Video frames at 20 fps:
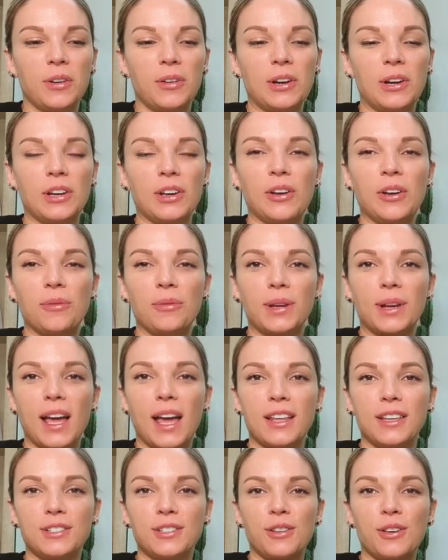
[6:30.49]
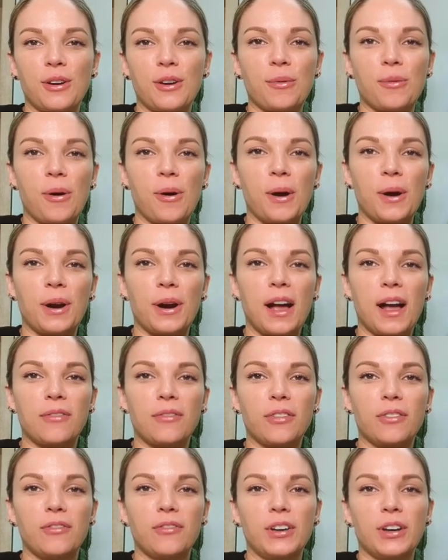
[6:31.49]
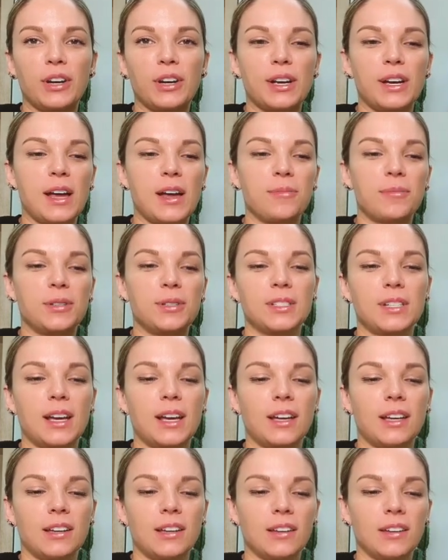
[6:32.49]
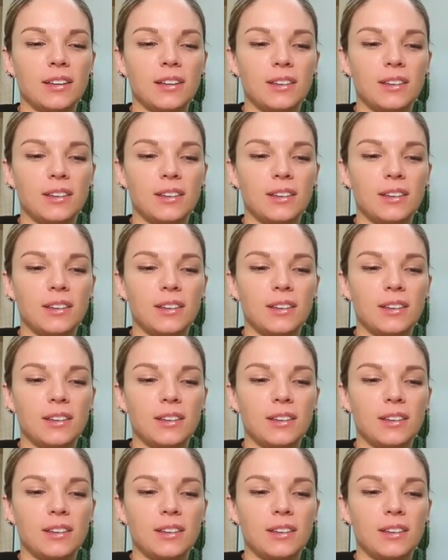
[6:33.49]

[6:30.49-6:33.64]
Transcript: All right, y'all, I'm going to head to the OR. Have a very happy day.